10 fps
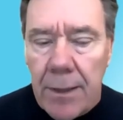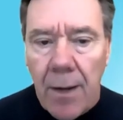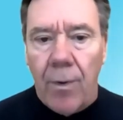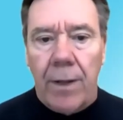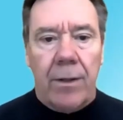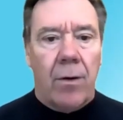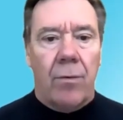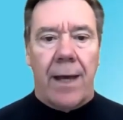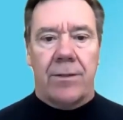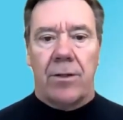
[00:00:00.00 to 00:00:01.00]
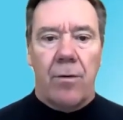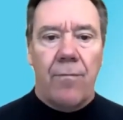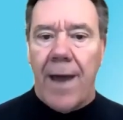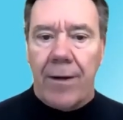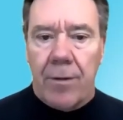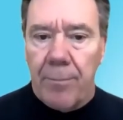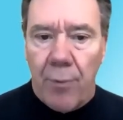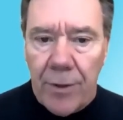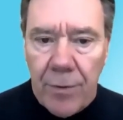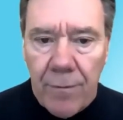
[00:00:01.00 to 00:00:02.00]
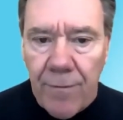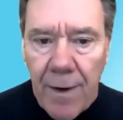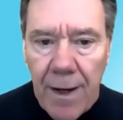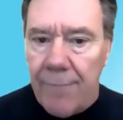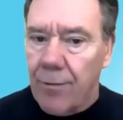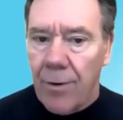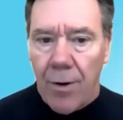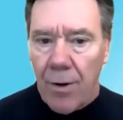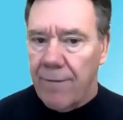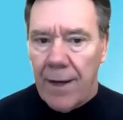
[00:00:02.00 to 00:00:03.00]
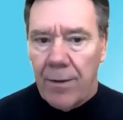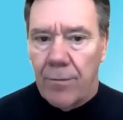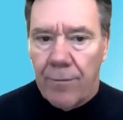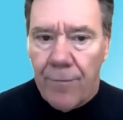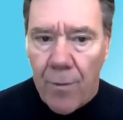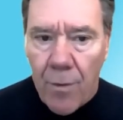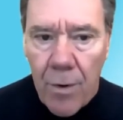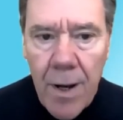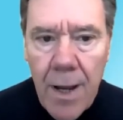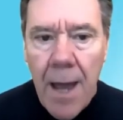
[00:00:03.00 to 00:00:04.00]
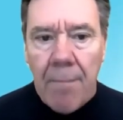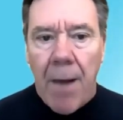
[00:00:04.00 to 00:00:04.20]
window that has a U factor of 0.25 or an R value of 4. My